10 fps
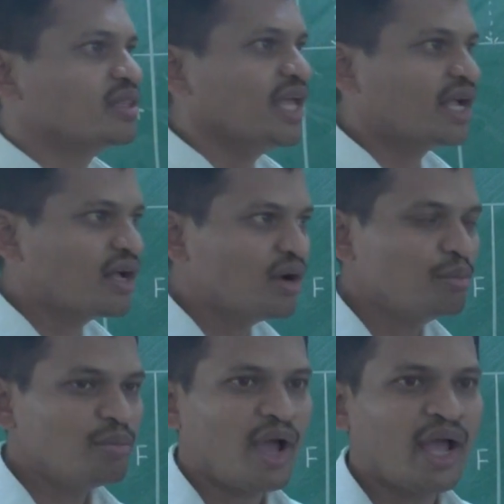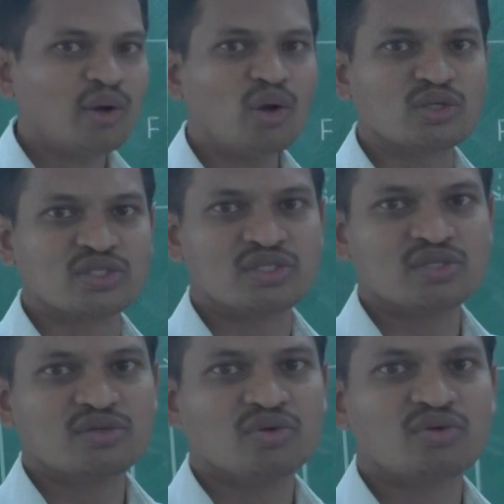they come
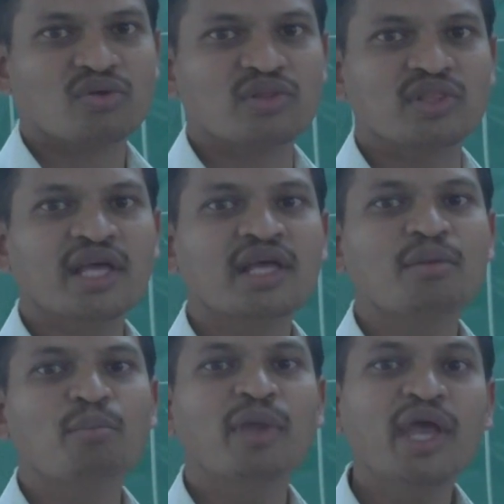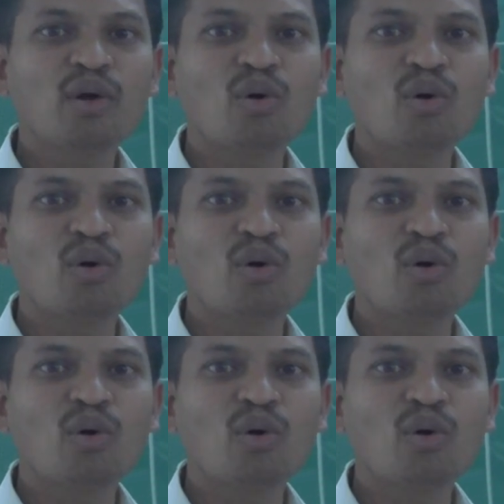across, they may